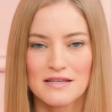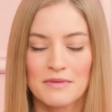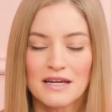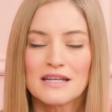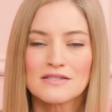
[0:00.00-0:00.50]
I
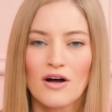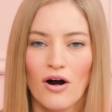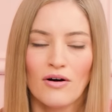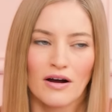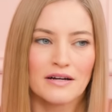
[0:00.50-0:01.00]
mean, it is
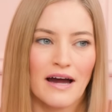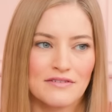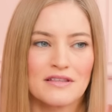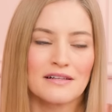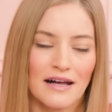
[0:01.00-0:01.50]
all archived
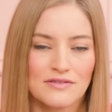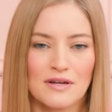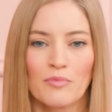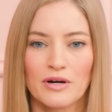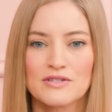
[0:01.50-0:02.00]
in the cloud
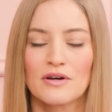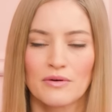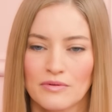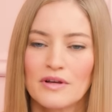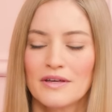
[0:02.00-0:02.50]
somewhere, so,